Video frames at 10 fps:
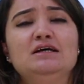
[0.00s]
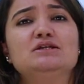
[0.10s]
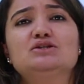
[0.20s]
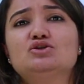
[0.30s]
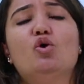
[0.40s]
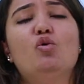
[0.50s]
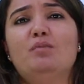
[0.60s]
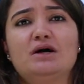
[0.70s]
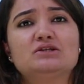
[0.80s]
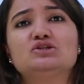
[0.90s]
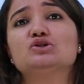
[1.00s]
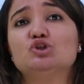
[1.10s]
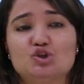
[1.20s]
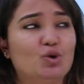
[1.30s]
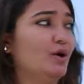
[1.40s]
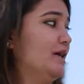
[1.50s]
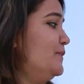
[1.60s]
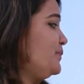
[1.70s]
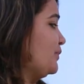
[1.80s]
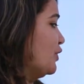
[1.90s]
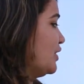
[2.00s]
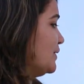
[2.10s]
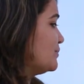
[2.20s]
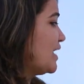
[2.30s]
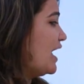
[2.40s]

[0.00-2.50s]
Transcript: so much joy Okay,